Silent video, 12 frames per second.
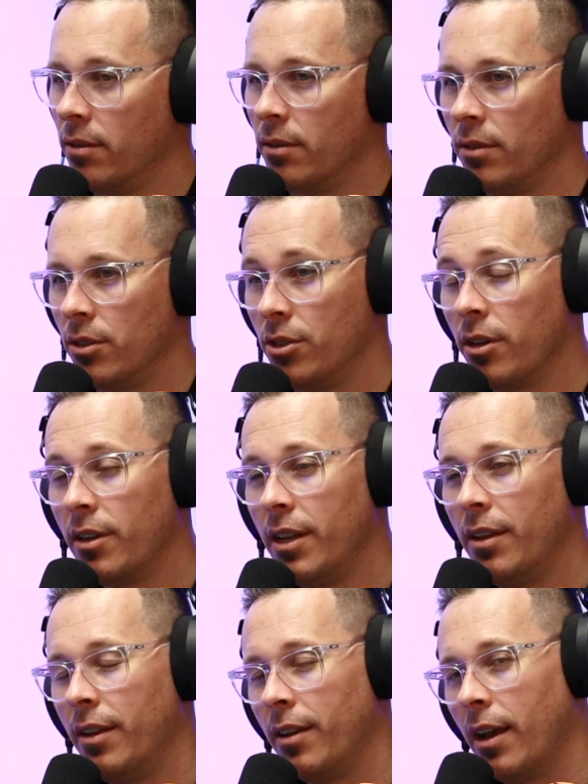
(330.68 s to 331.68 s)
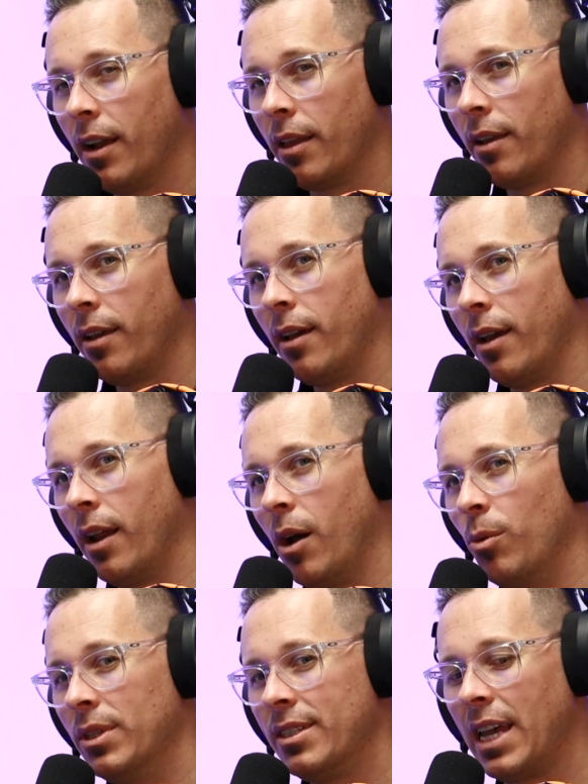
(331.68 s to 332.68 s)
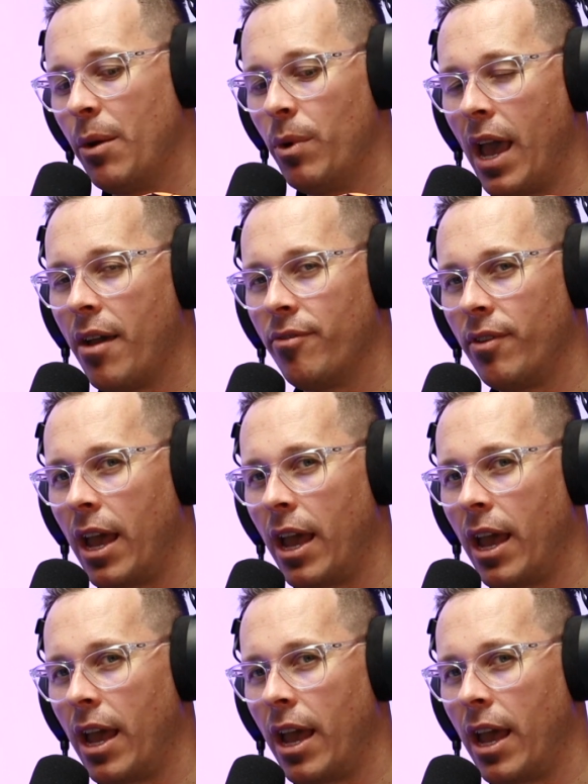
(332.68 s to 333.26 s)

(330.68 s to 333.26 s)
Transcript: certainly, and I would say we have